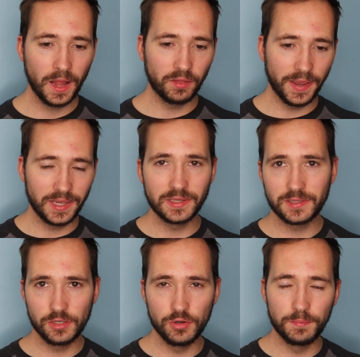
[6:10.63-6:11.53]
like it
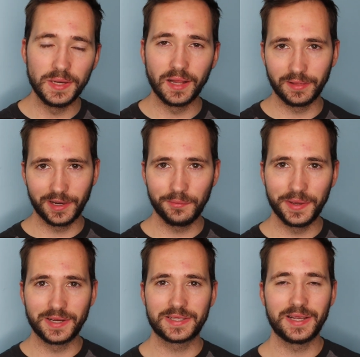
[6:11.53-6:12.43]
to be a little
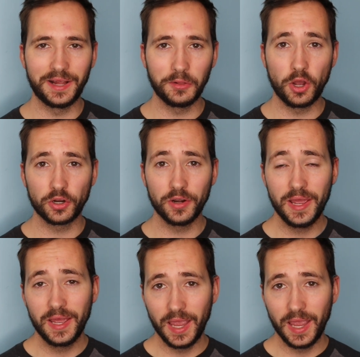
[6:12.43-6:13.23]
bit longer?